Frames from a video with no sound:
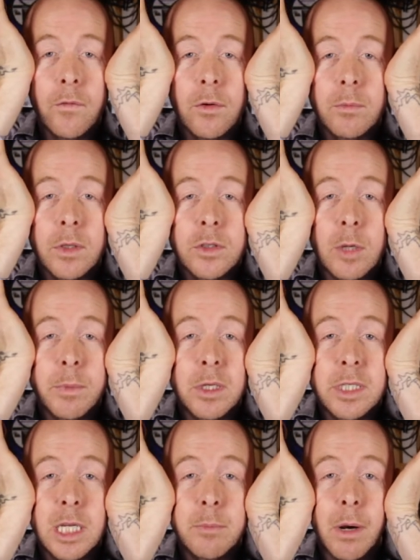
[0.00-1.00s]
from the top of your
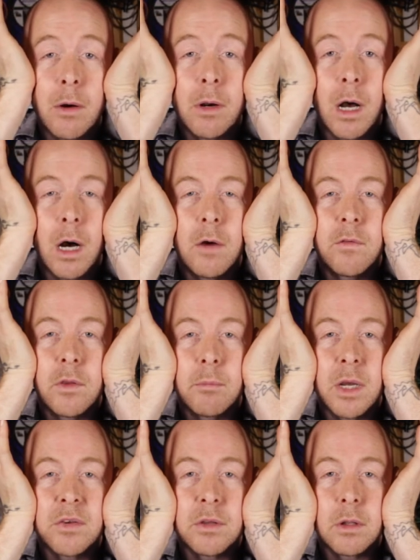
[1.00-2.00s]
cheekbone over the
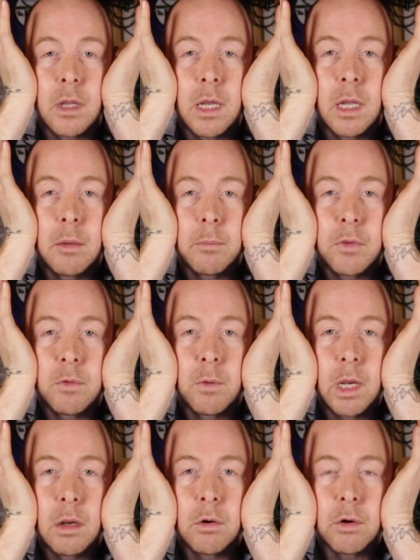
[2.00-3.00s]
muscle in
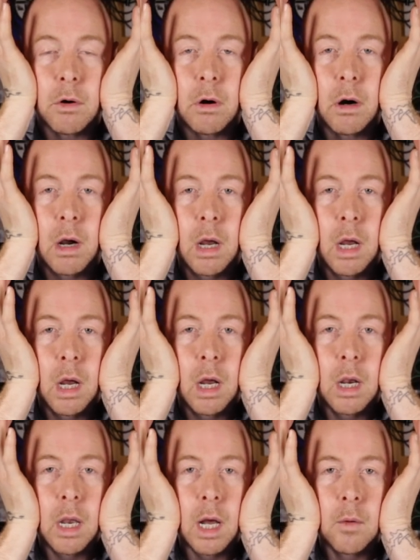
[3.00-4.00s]
between your jaw
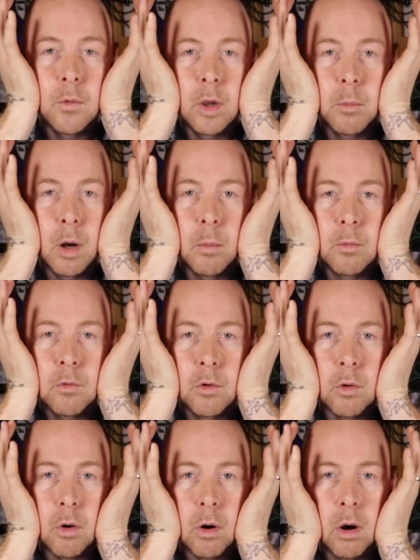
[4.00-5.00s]
down to your bottom of
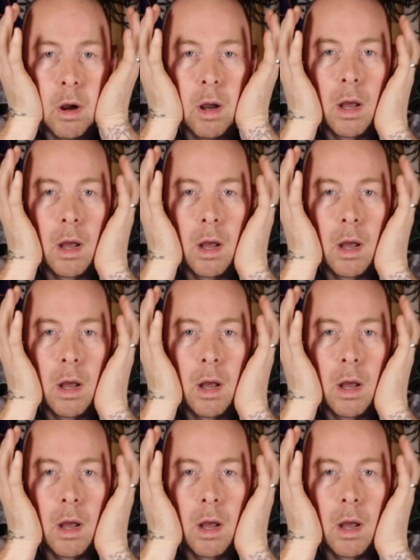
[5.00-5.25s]
jaw.